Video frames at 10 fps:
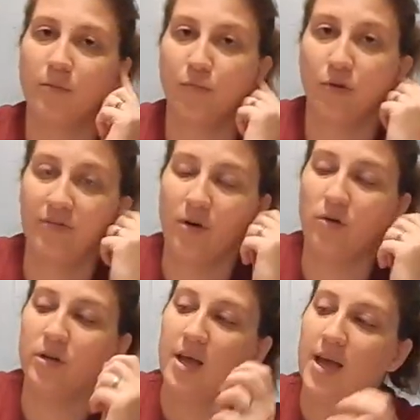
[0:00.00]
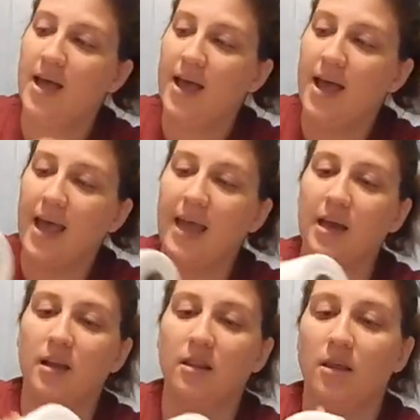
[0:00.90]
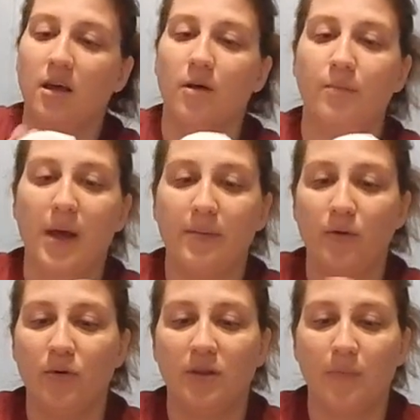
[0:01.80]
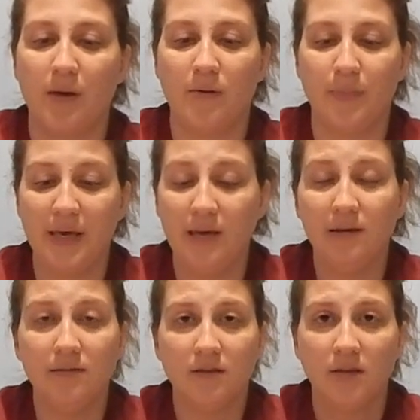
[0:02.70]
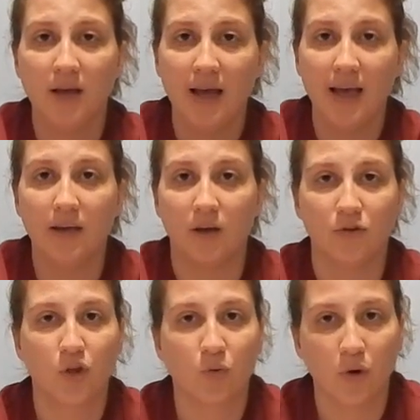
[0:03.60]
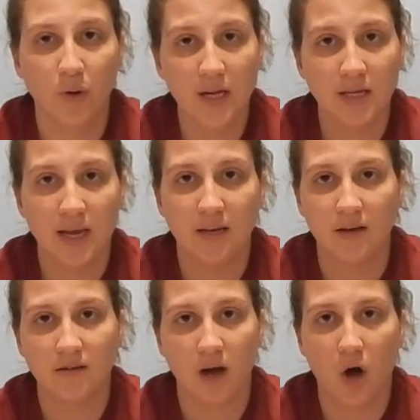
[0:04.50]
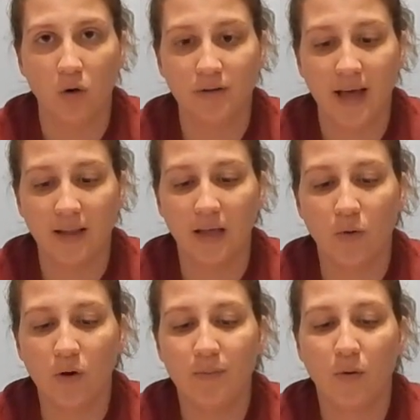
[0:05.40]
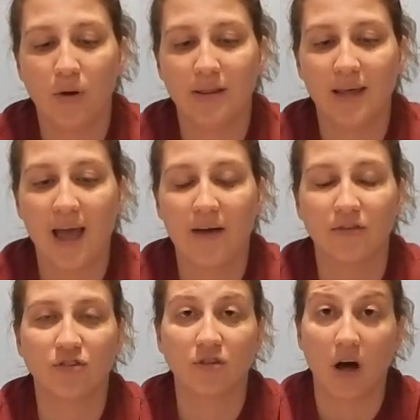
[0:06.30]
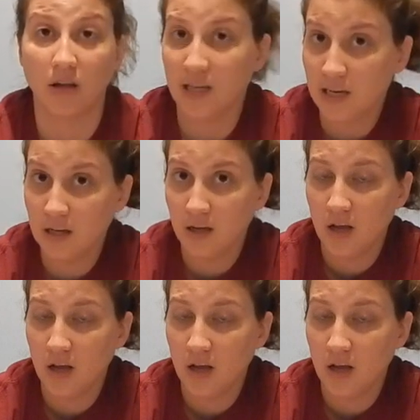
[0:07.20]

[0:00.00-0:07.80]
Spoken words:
pre-fold, and when the baby pees, it goes through it. It does not hold that liquid, but when they have a solid,